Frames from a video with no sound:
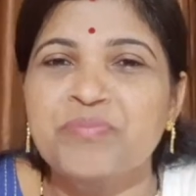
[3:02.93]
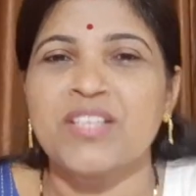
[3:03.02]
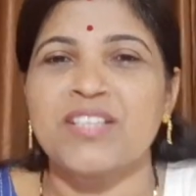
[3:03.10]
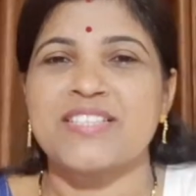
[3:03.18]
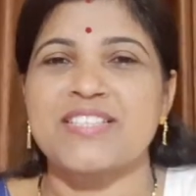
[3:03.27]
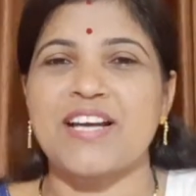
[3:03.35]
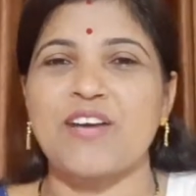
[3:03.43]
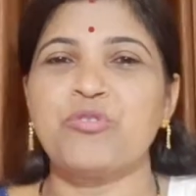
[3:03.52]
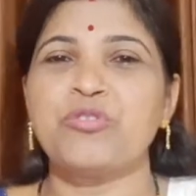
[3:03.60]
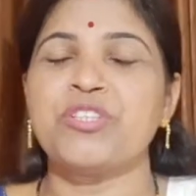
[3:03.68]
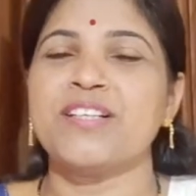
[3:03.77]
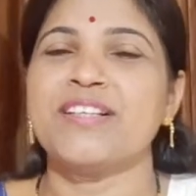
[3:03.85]

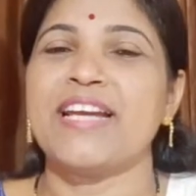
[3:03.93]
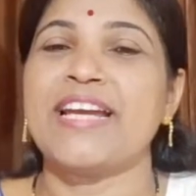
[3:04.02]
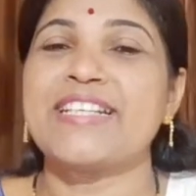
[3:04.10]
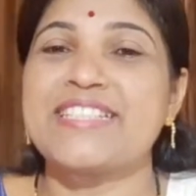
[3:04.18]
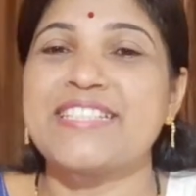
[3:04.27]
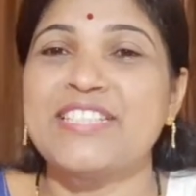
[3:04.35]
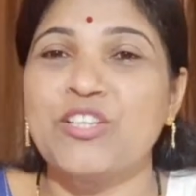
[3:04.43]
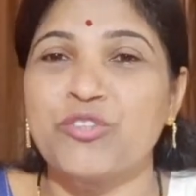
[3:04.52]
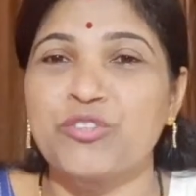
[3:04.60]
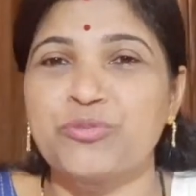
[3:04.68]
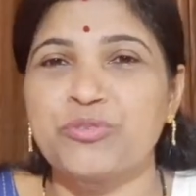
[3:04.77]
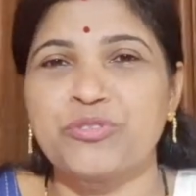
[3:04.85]
Stout,
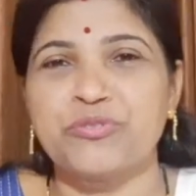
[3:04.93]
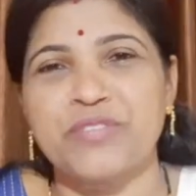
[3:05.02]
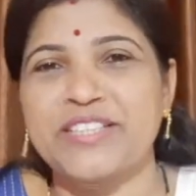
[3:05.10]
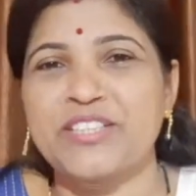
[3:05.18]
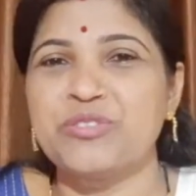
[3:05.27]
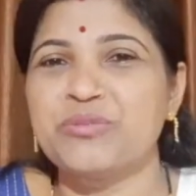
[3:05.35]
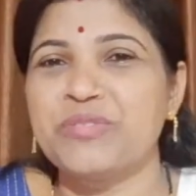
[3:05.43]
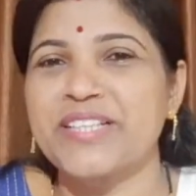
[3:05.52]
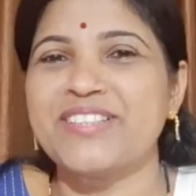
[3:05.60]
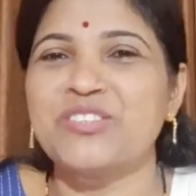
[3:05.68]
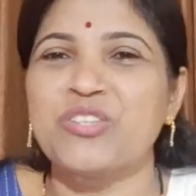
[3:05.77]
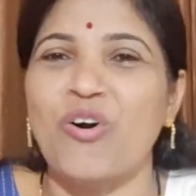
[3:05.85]
S-T-O-U-T. Very good, very
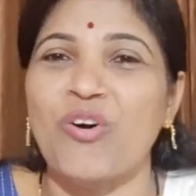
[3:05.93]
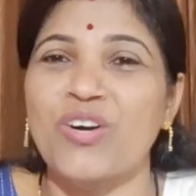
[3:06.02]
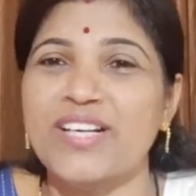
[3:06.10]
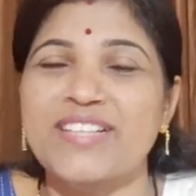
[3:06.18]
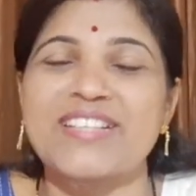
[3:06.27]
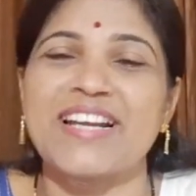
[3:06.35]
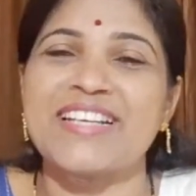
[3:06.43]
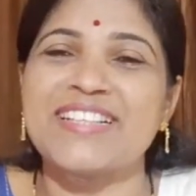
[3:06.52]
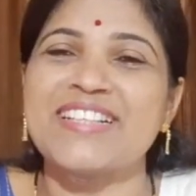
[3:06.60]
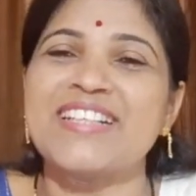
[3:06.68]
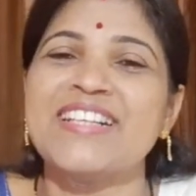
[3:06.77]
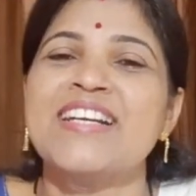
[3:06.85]
good. All are writing.